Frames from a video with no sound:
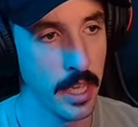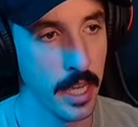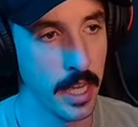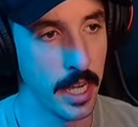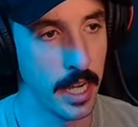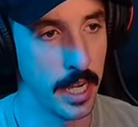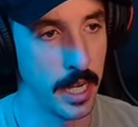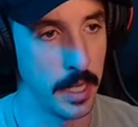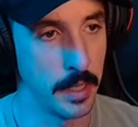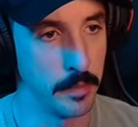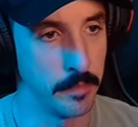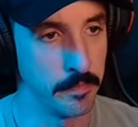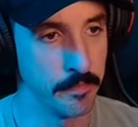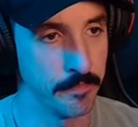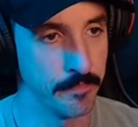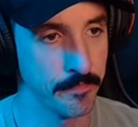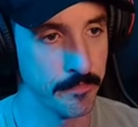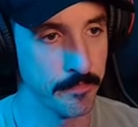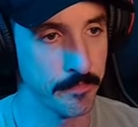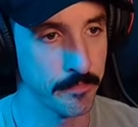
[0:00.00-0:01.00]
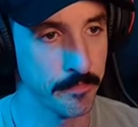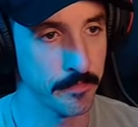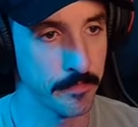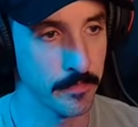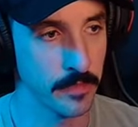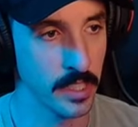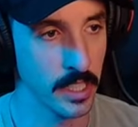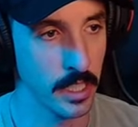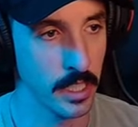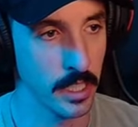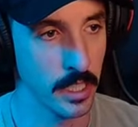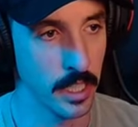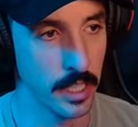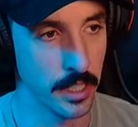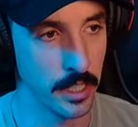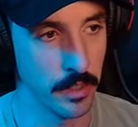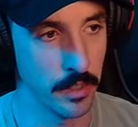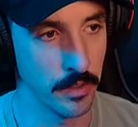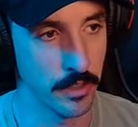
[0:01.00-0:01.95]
I don't know.